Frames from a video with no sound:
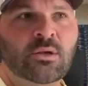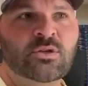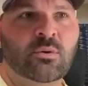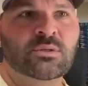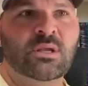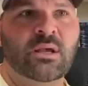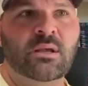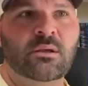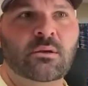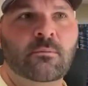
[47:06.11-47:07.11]
So it's
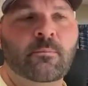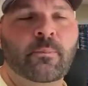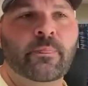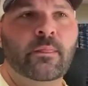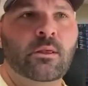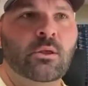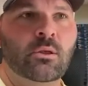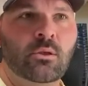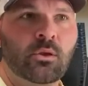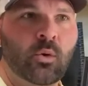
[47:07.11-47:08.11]
like
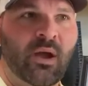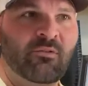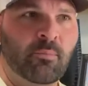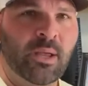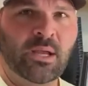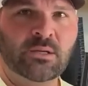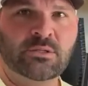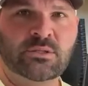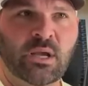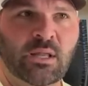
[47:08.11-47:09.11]
you have a base